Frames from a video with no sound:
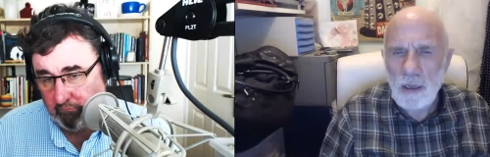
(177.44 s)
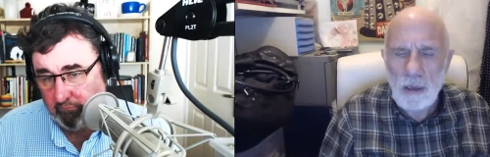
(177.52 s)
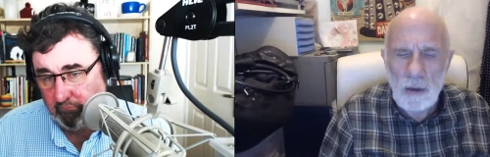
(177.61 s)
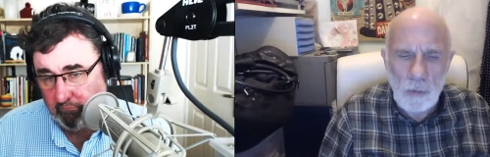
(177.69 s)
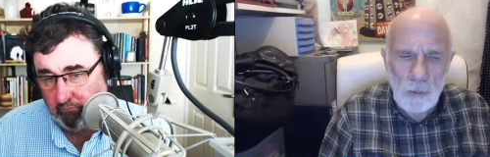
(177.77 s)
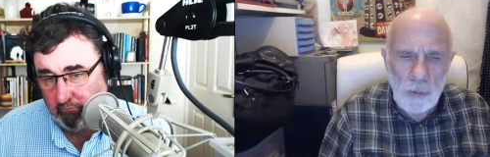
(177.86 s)

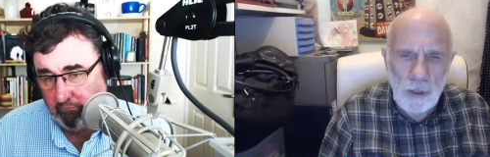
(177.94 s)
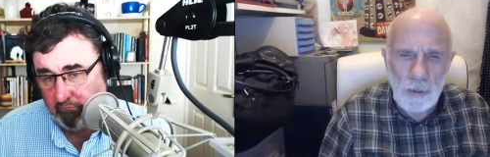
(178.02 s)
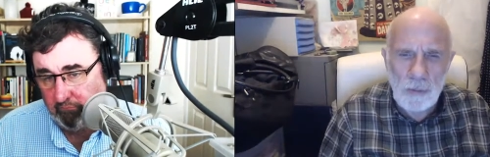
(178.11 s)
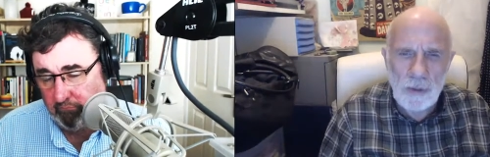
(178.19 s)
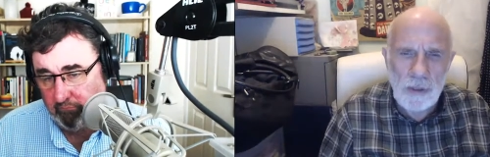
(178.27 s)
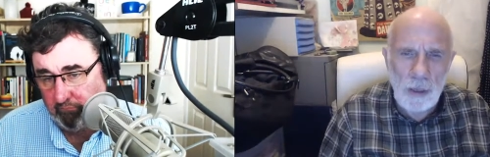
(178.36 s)
Speaker 1: which becomes
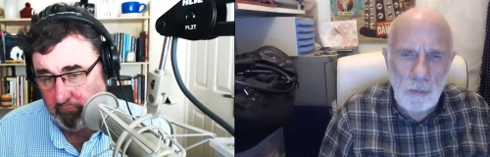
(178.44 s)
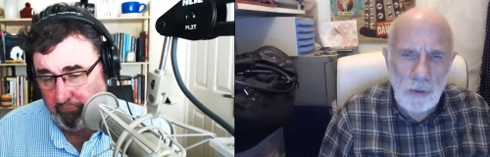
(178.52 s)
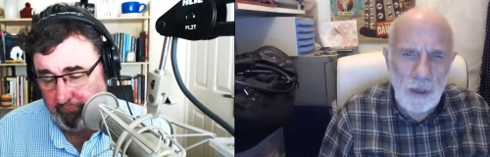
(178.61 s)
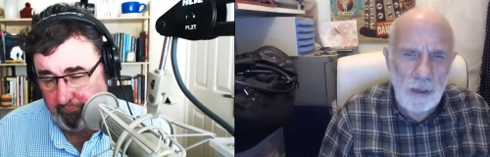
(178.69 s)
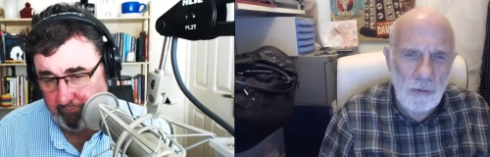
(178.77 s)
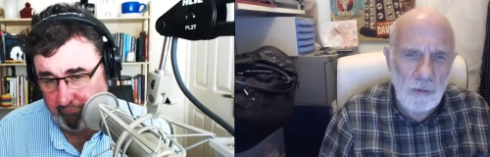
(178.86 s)
the
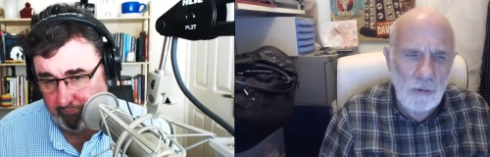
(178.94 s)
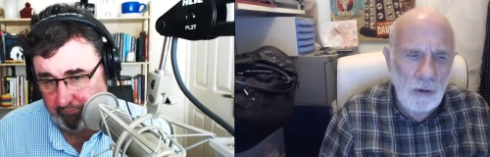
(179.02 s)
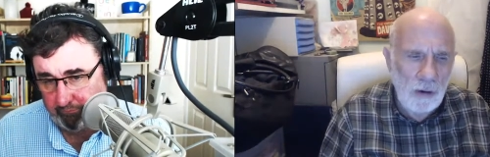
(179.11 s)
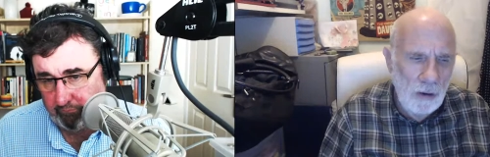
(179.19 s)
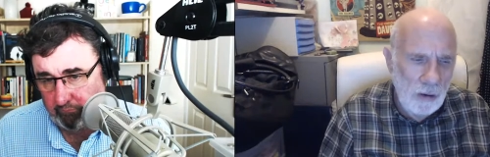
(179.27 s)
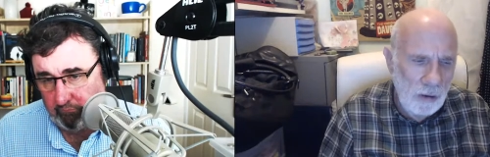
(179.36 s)
template
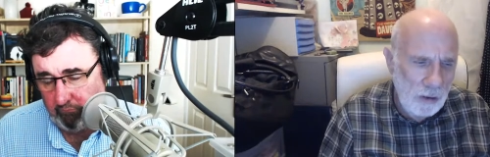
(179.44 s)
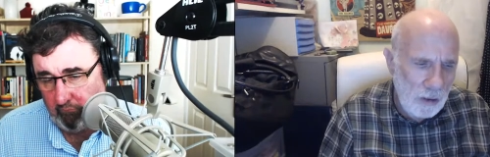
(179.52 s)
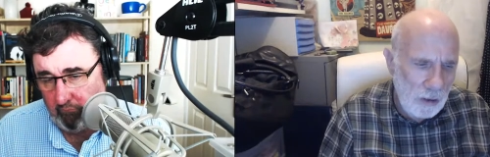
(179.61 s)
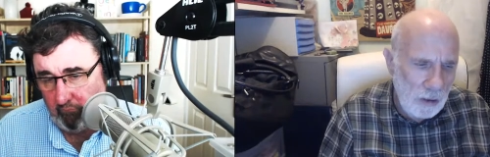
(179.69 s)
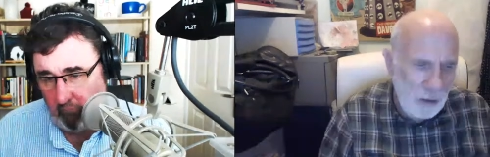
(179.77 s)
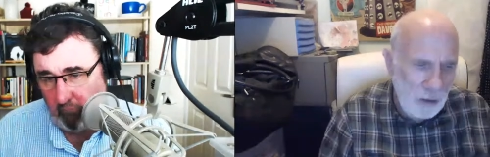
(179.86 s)
for
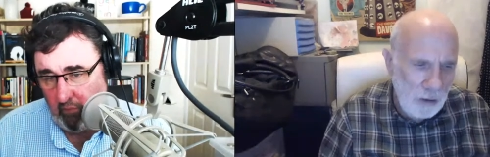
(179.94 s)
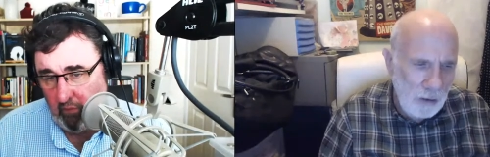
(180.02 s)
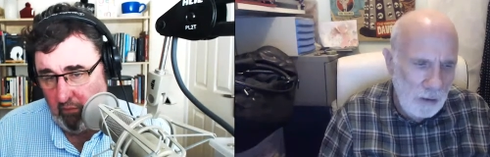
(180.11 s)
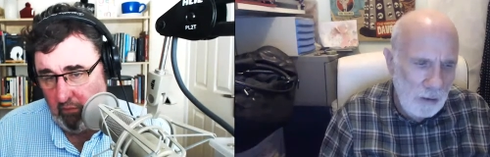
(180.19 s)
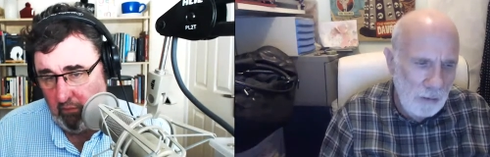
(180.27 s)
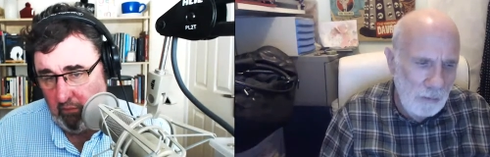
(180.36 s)

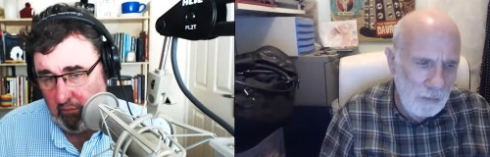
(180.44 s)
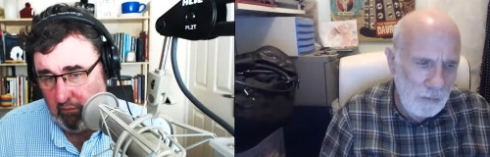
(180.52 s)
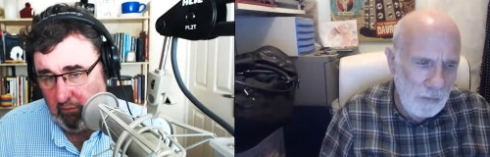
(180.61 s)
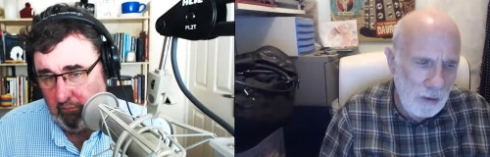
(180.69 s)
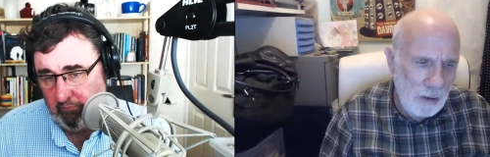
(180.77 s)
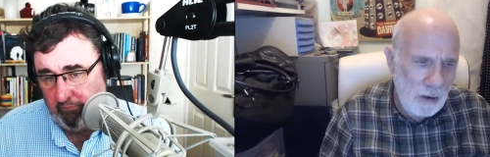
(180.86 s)
our um,
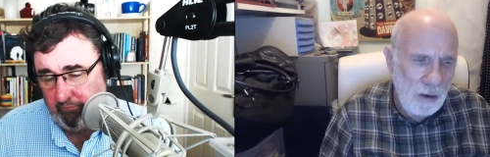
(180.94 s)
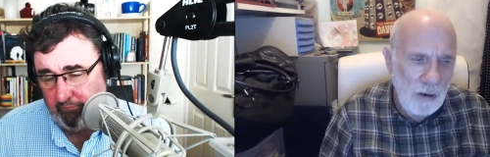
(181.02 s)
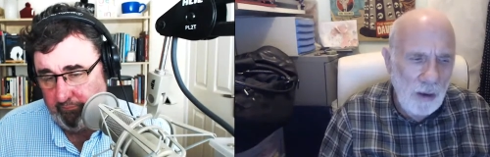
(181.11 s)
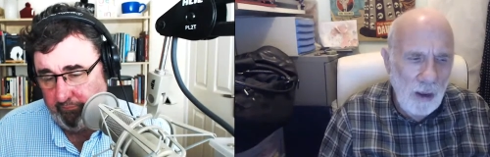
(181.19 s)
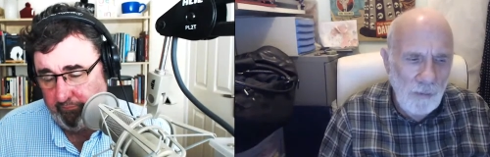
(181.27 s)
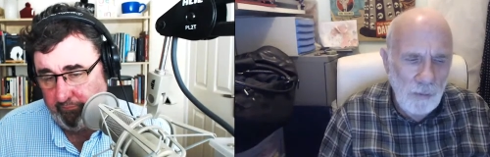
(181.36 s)
our
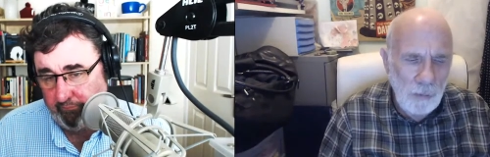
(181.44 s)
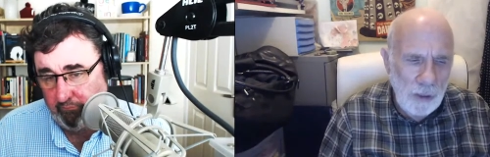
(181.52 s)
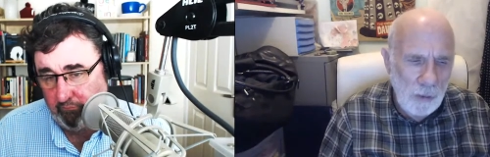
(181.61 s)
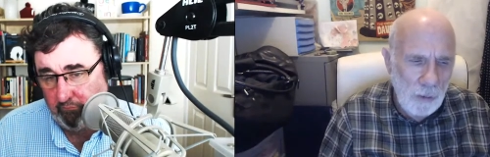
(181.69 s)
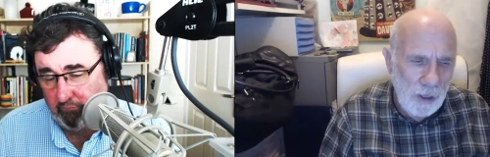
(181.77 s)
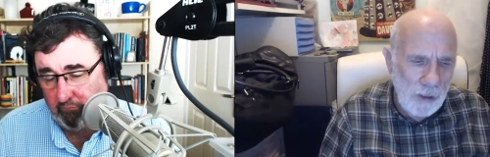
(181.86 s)
life in many
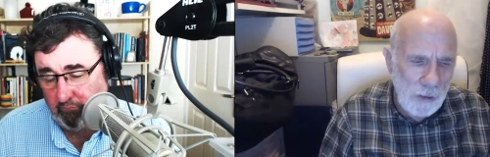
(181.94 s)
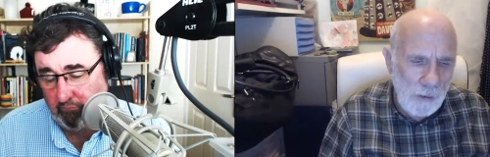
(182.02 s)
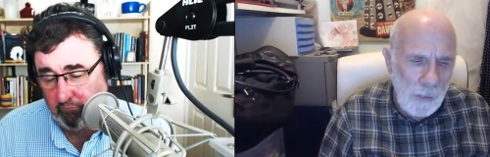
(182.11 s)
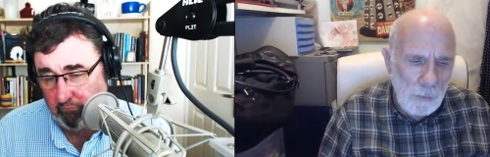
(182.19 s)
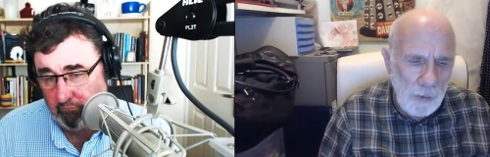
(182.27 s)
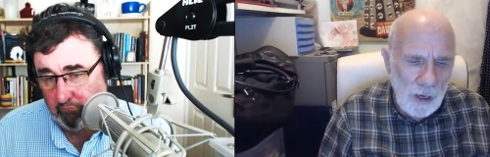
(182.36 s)
ways.
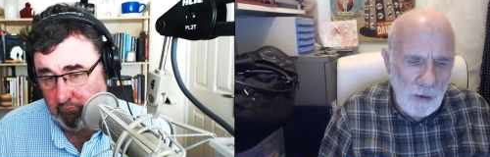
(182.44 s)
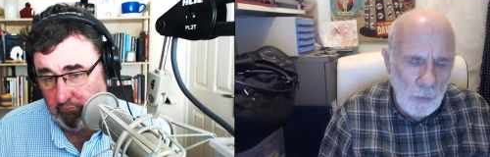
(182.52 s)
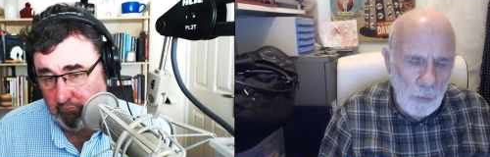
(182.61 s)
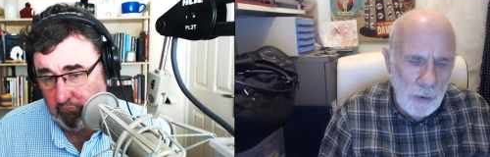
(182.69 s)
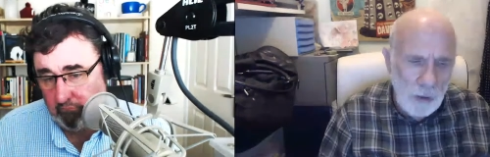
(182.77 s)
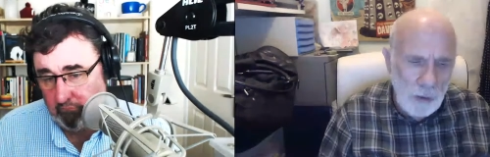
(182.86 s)
But Eric
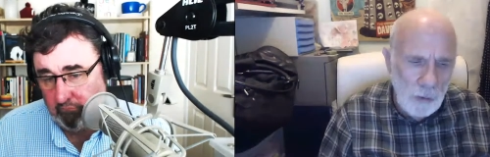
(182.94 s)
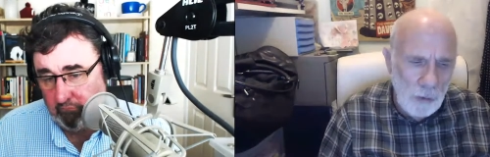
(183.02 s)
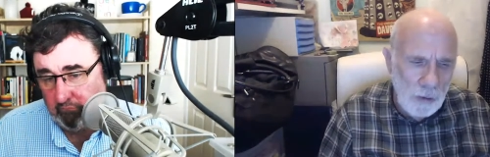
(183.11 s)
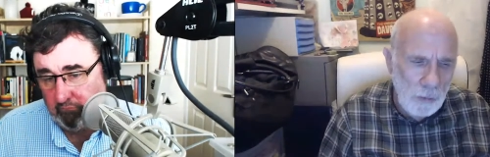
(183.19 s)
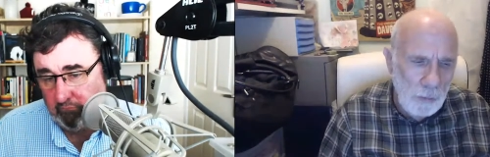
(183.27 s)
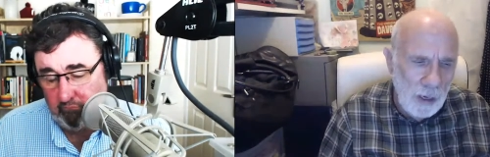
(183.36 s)
Berne
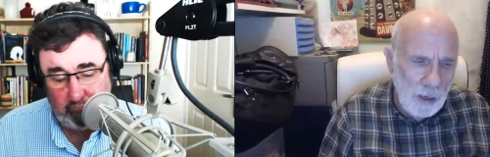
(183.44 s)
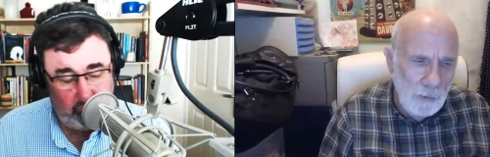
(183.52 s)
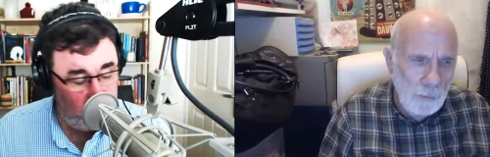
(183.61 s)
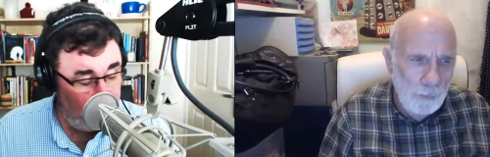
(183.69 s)
talked about